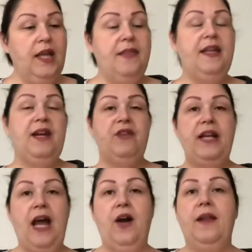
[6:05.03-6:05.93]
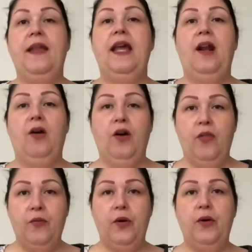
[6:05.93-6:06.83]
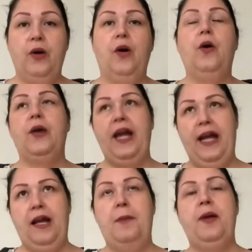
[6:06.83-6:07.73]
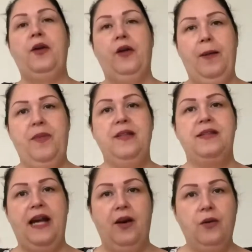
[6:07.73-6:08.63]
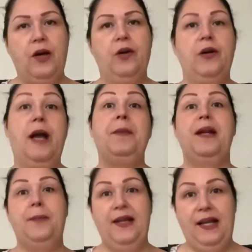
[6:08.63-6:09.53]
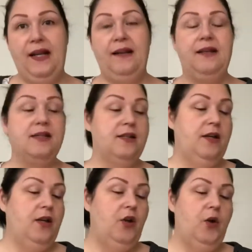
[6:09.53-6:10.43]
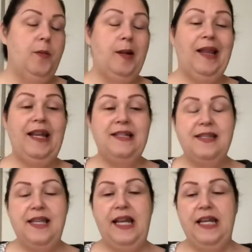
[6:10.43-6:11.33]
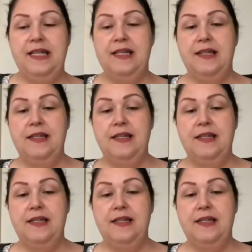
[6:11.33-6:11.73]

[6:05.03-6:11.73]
then every now and then I'll go through and go, okay, I better grab this now, or I'm going to be needing this. Well, my latest thing is